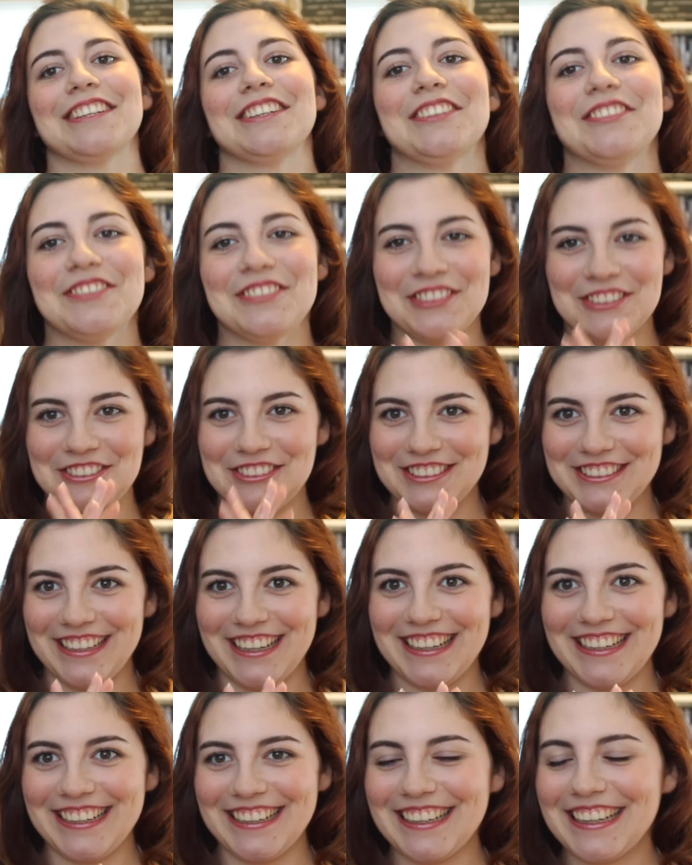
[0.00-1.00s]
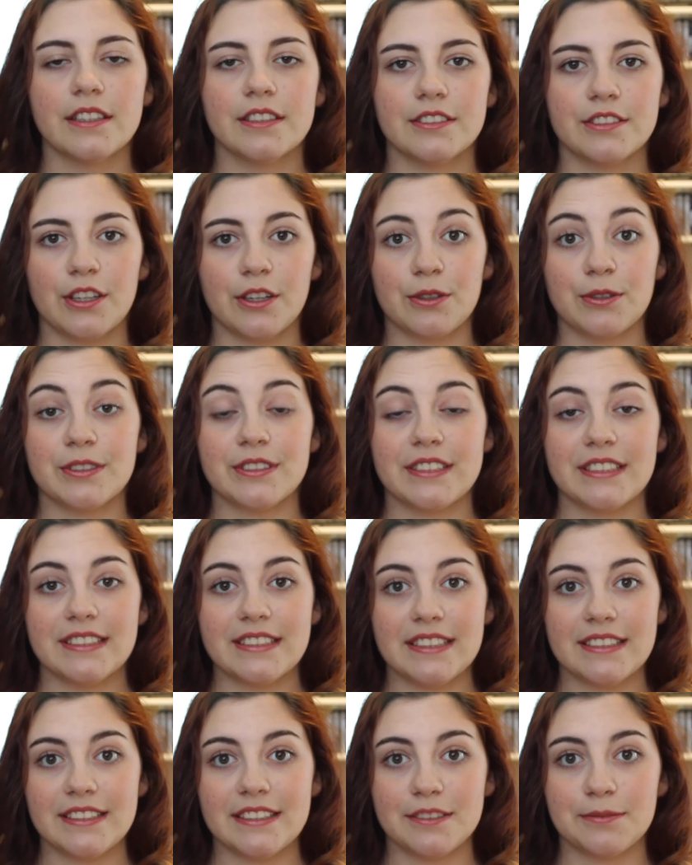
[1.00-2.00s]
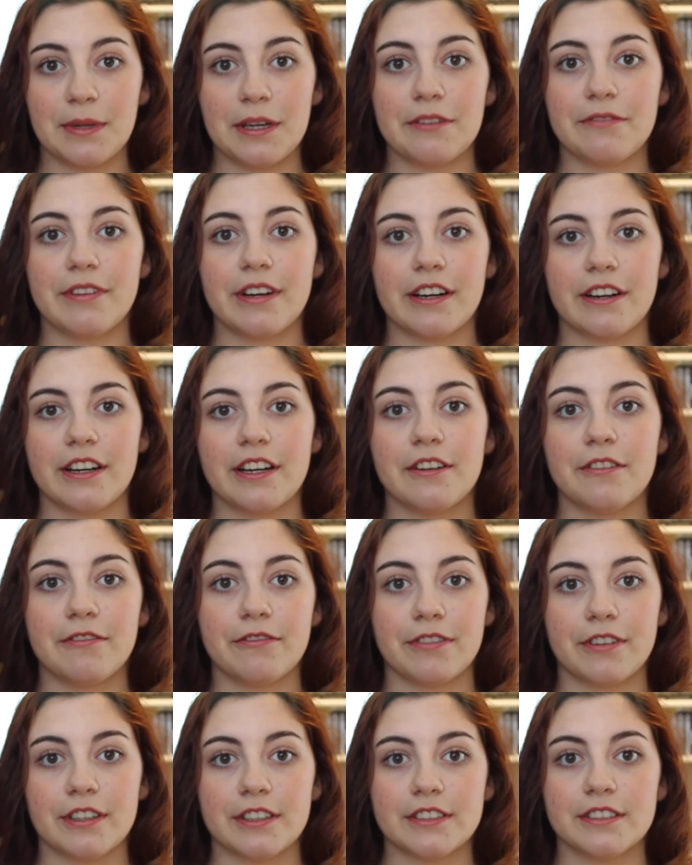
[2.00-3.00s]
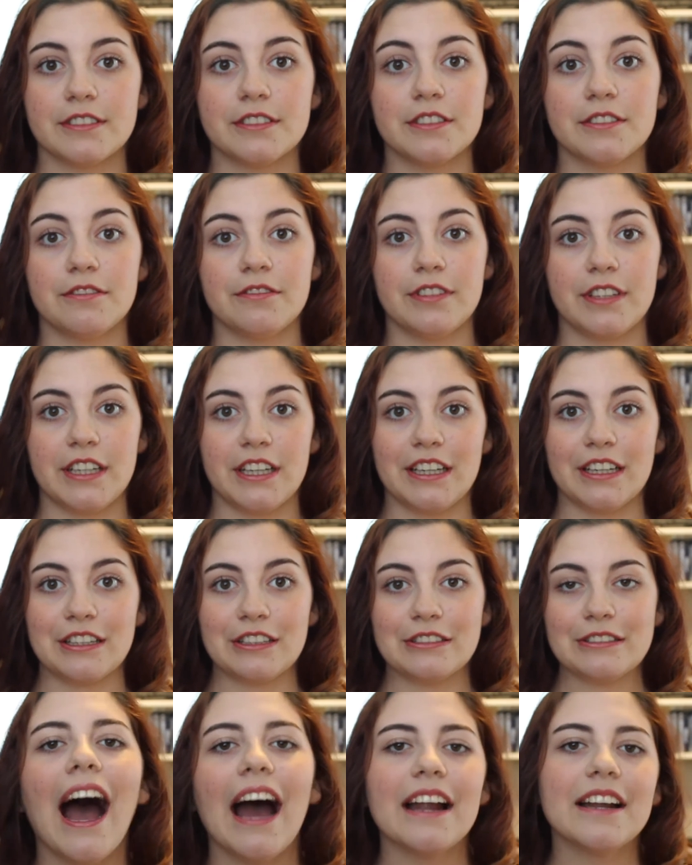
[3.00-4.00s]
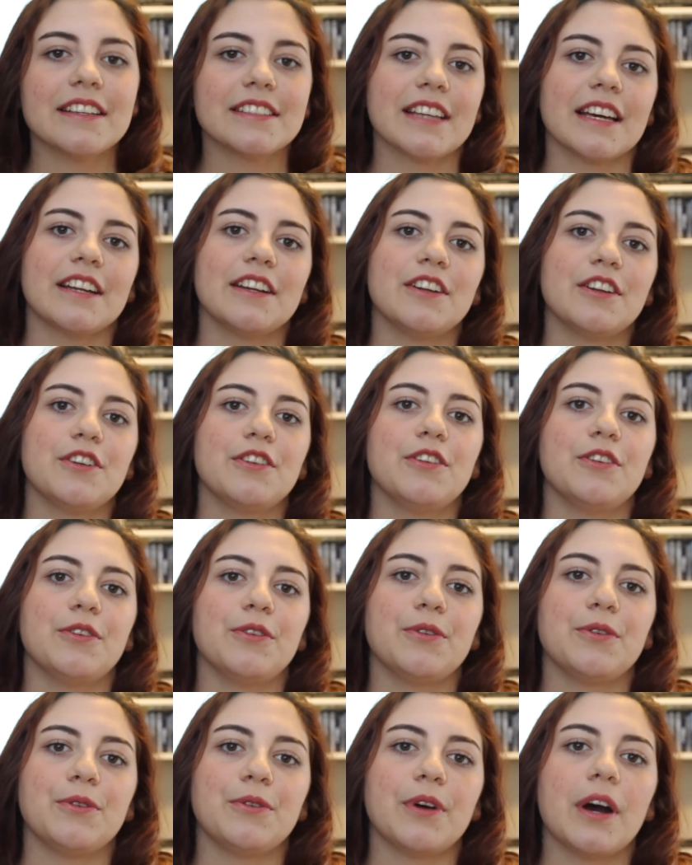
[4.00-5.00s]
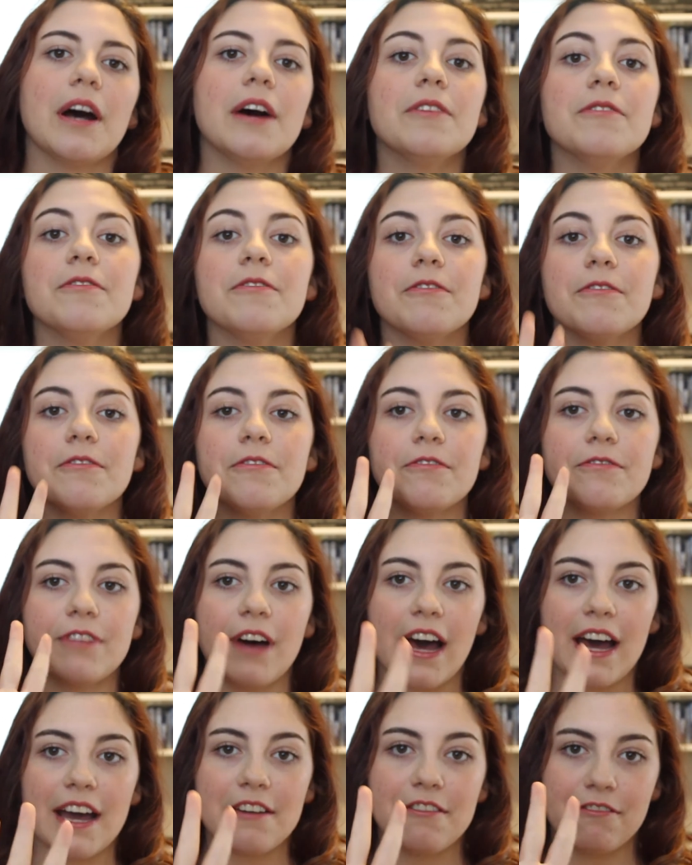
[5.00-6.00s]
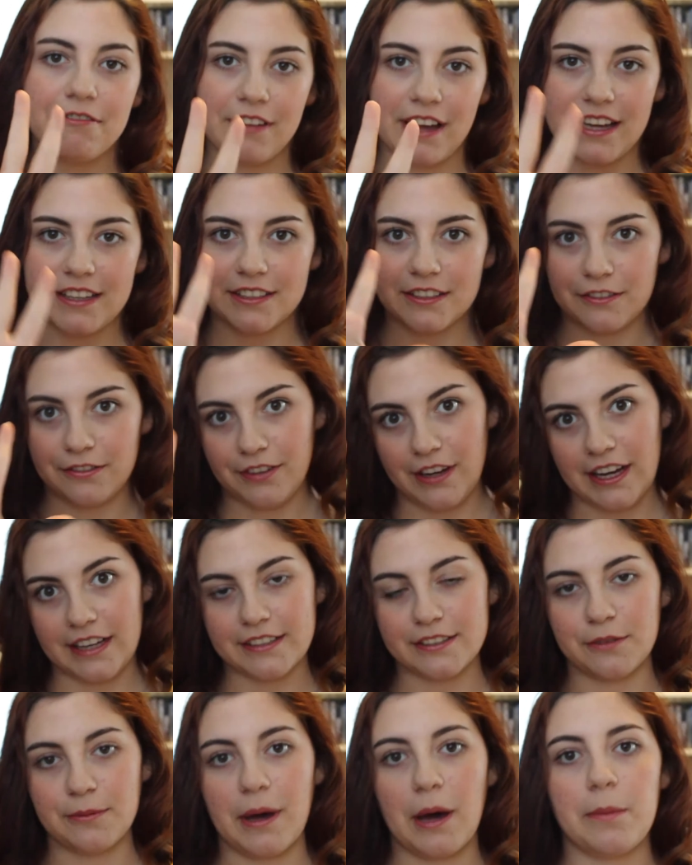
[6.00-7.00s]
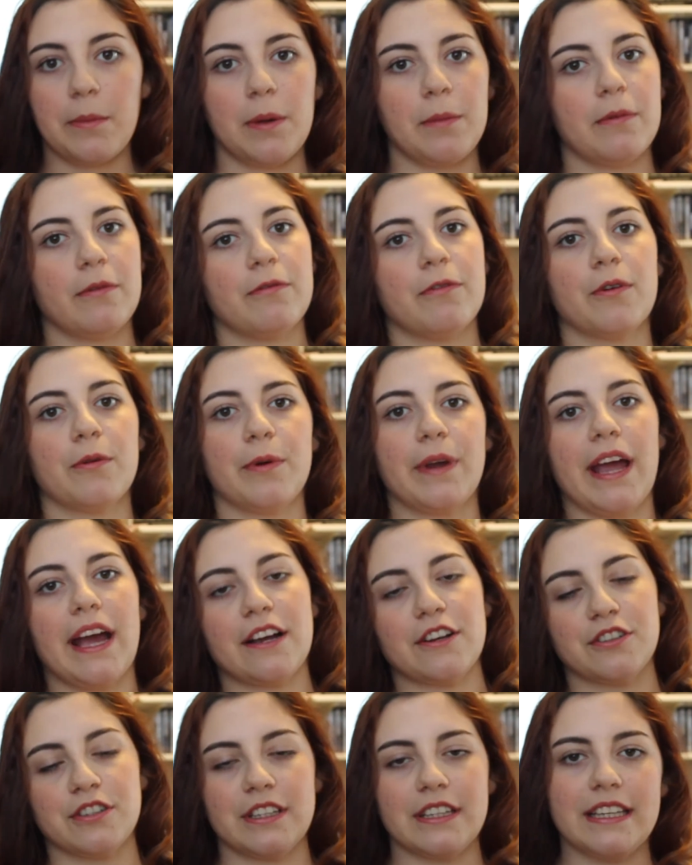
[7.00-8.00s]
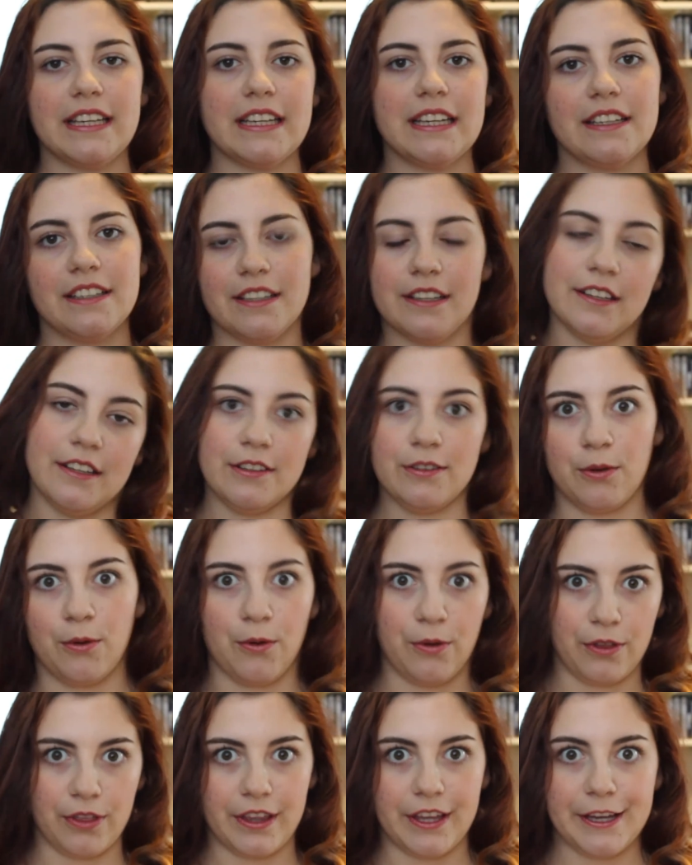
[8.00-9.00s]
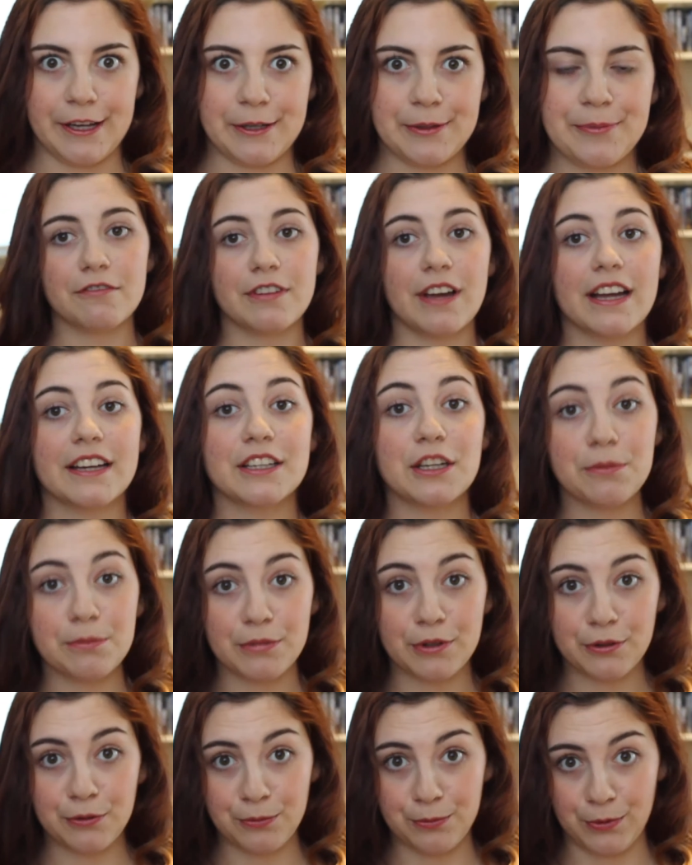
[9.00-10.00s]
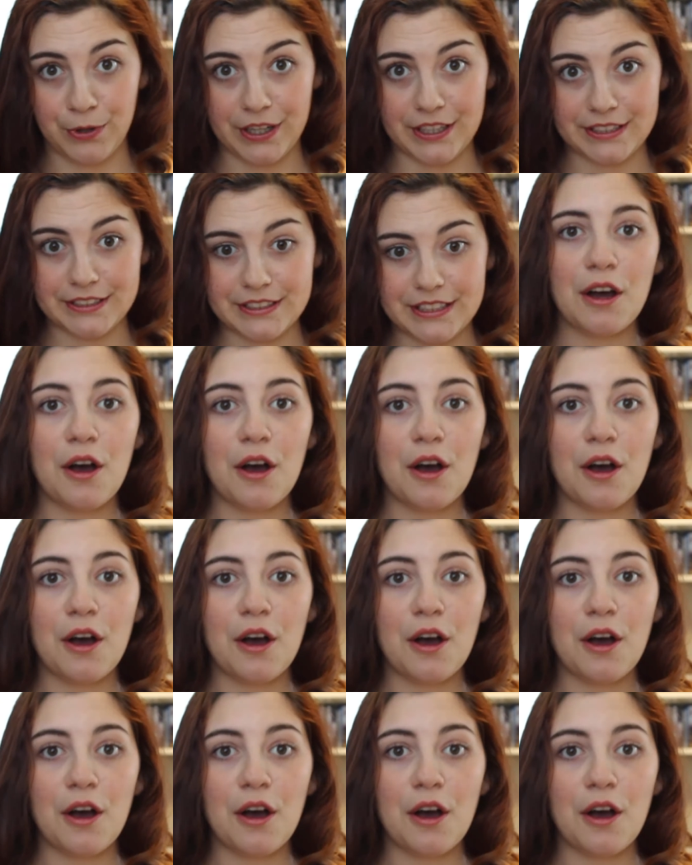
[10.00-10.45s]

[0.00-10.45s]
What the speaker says: I'm so excited. So since this is my very first video, I decided to do 5 fast facts about me before we actually get into this whole thing. Fact number 1.